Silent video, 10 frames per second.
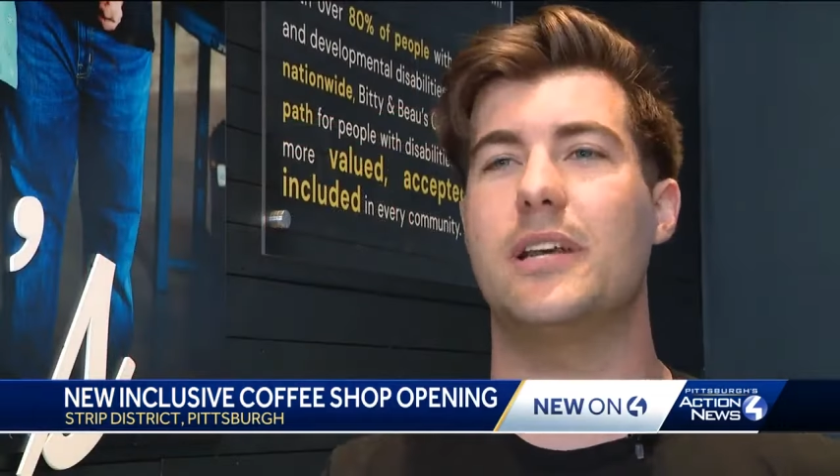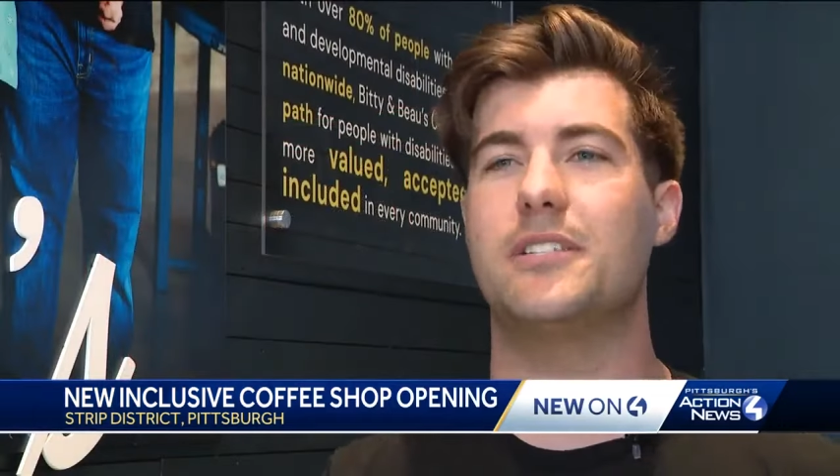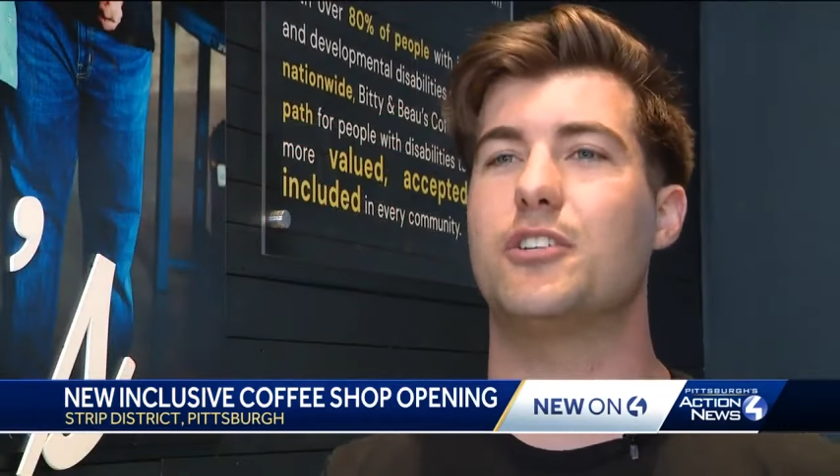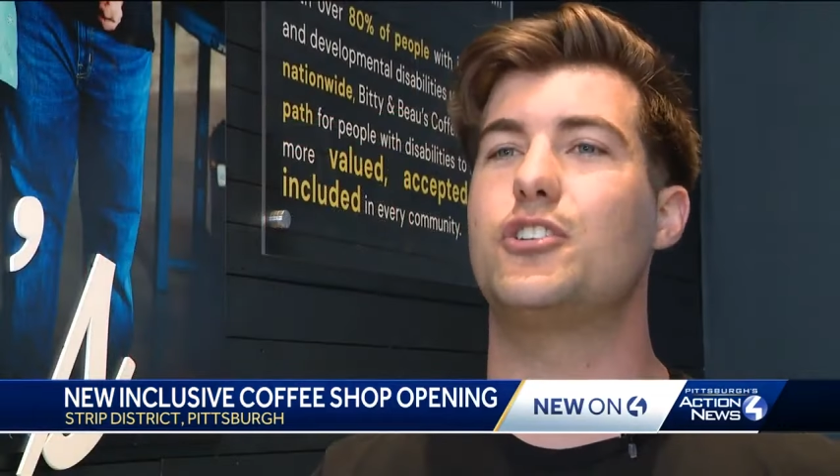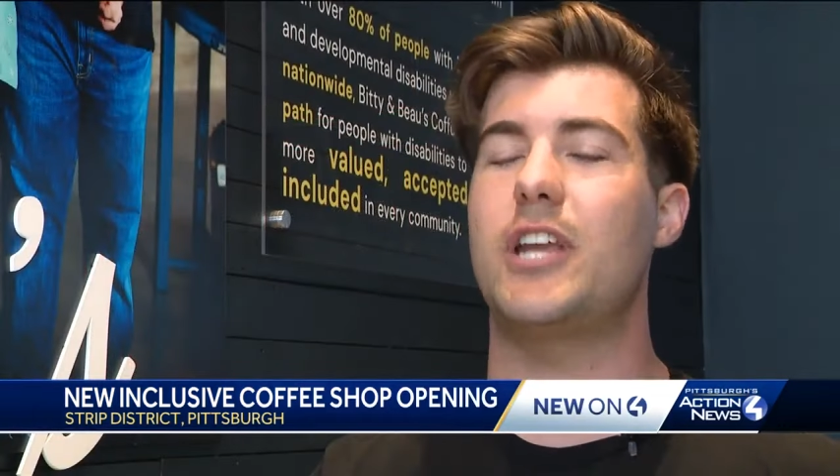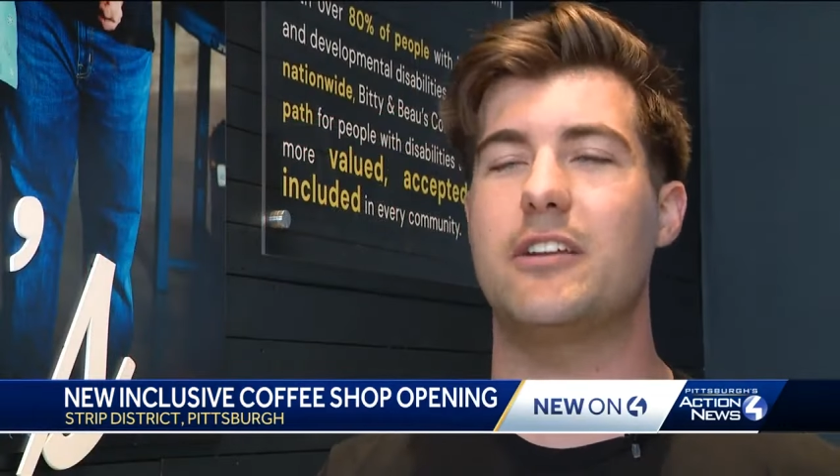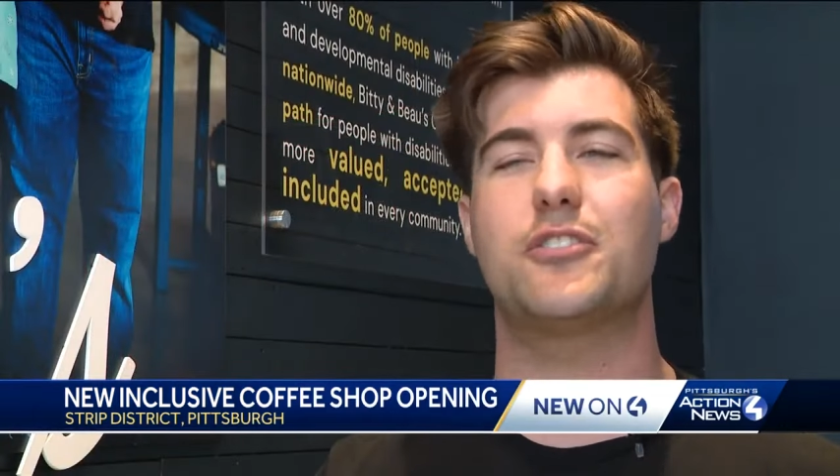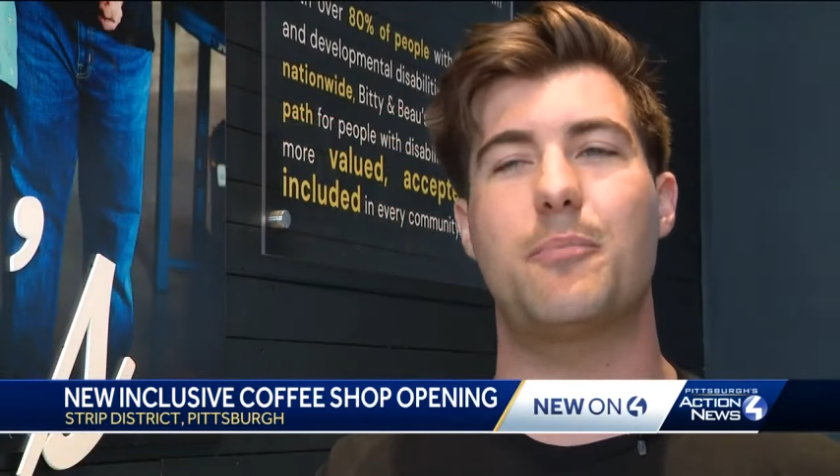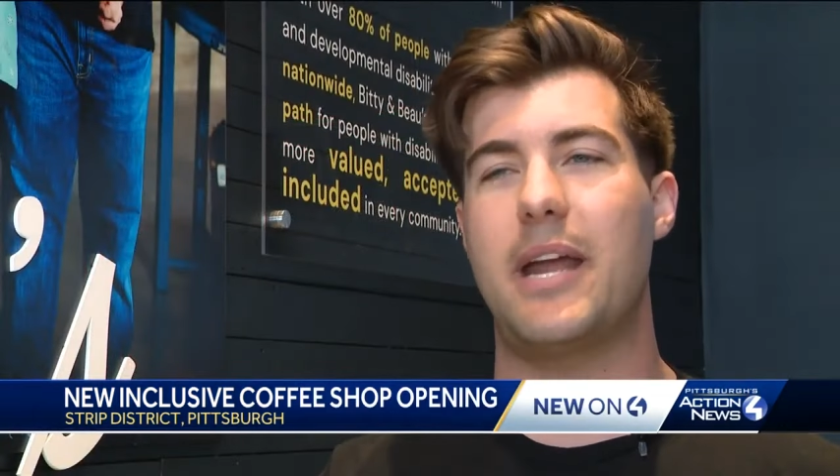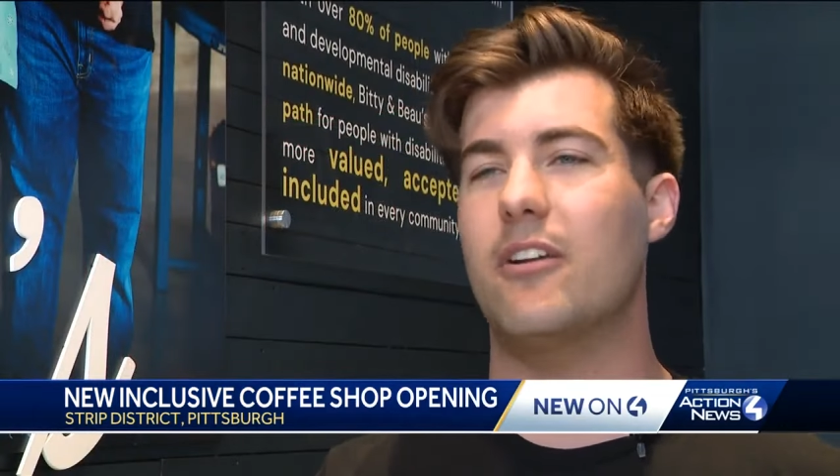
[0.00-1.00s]
is to
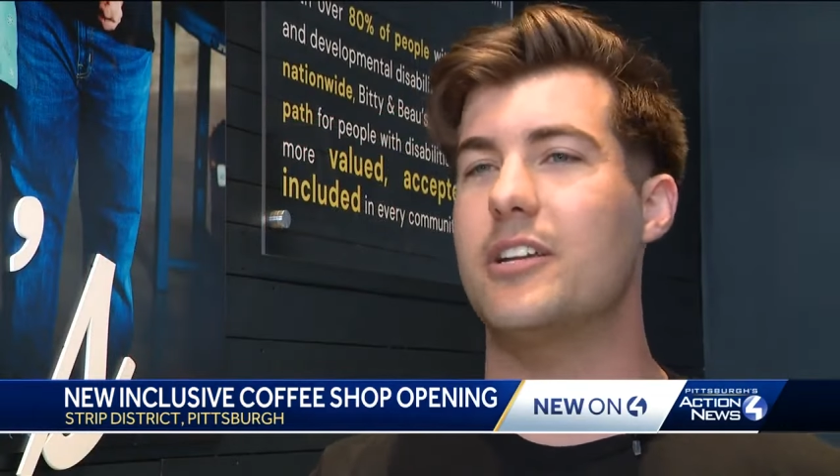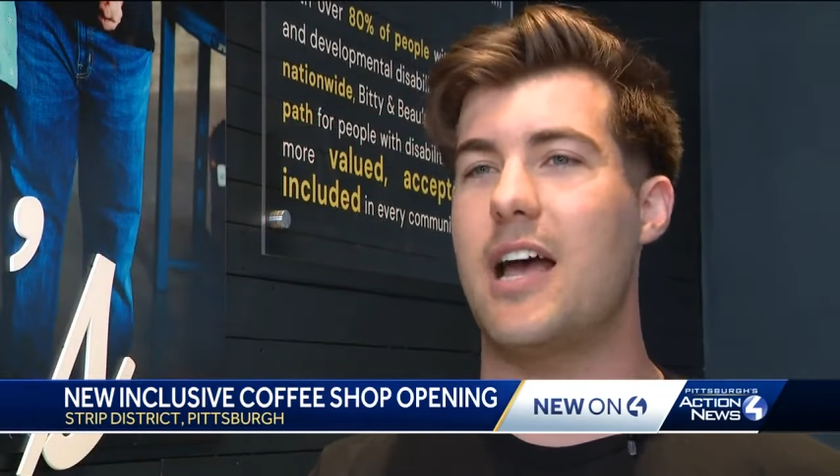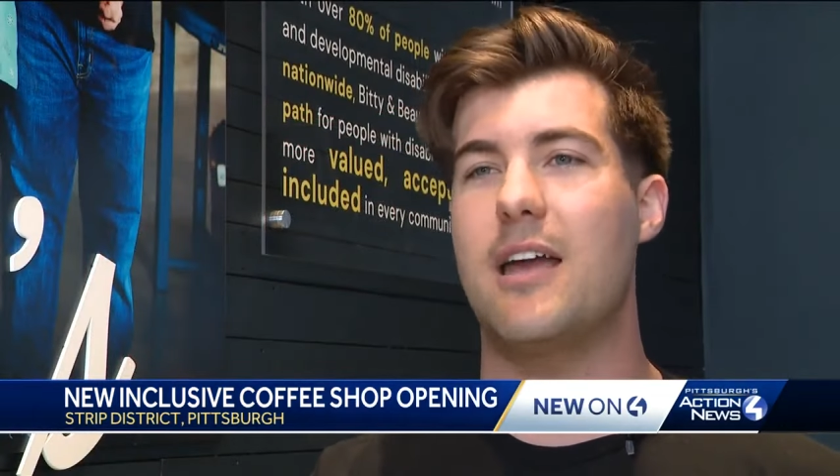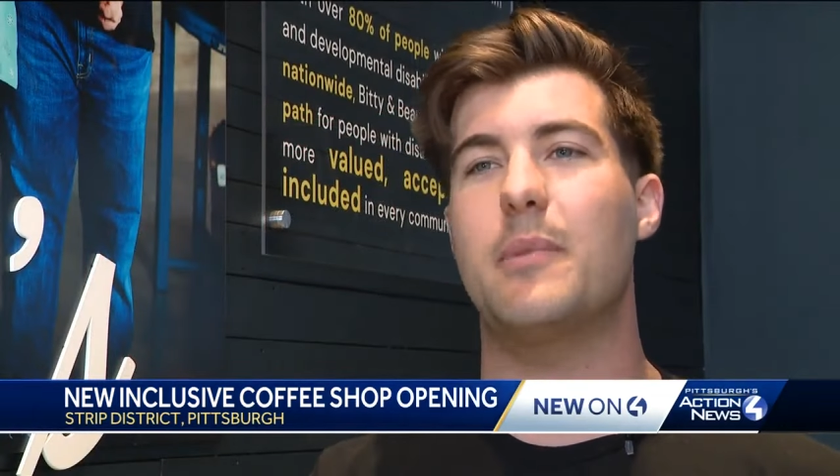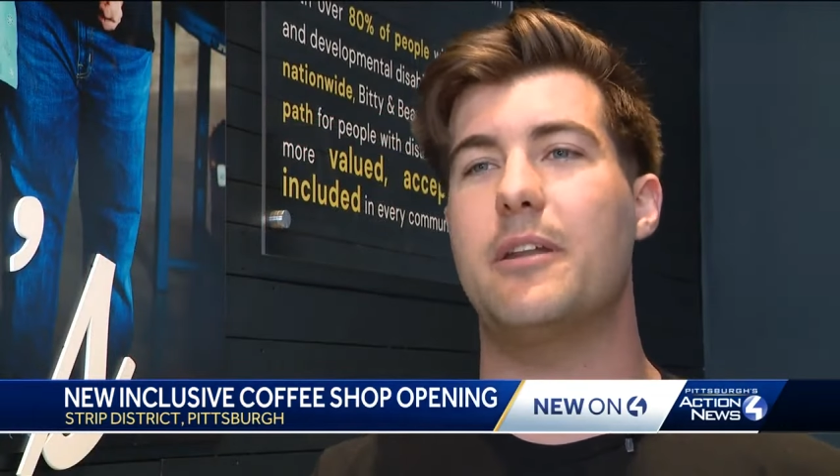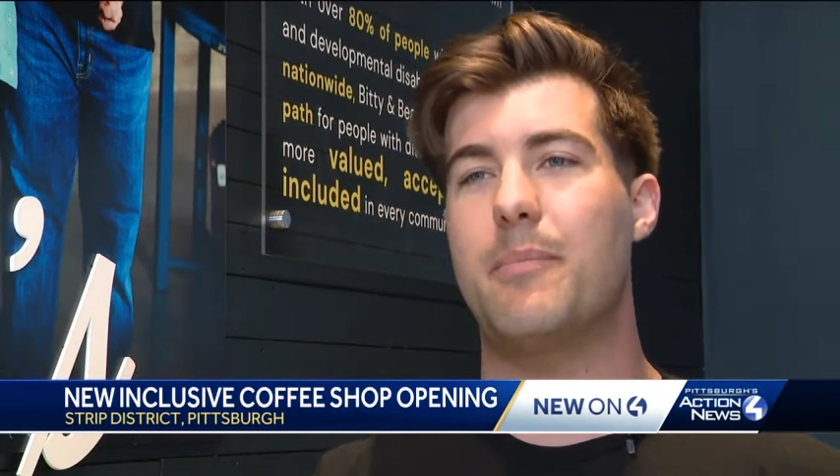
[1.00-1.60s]
change the paradigm and